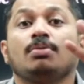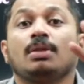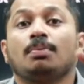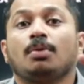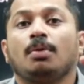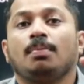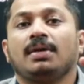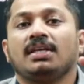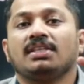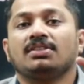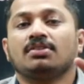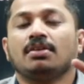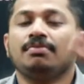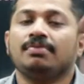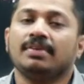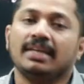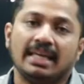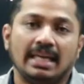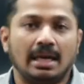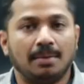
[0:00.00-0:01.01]
be the properties of
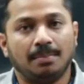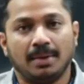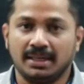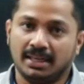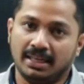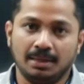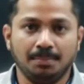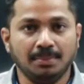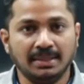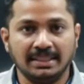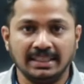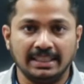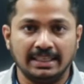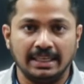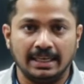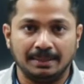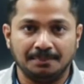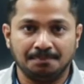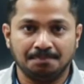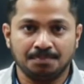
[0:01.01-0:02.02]
diamagnetic material.